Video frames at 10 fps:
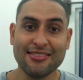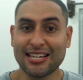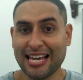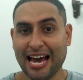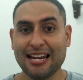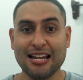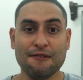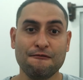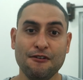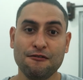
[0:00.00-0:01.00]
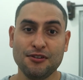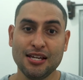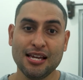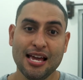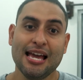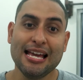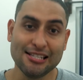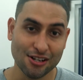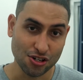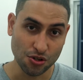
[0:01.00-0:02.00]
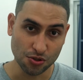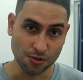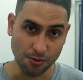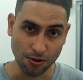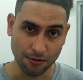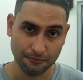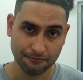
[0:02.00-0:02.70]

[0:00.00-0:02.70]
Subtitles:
the Canon M50 is unusable.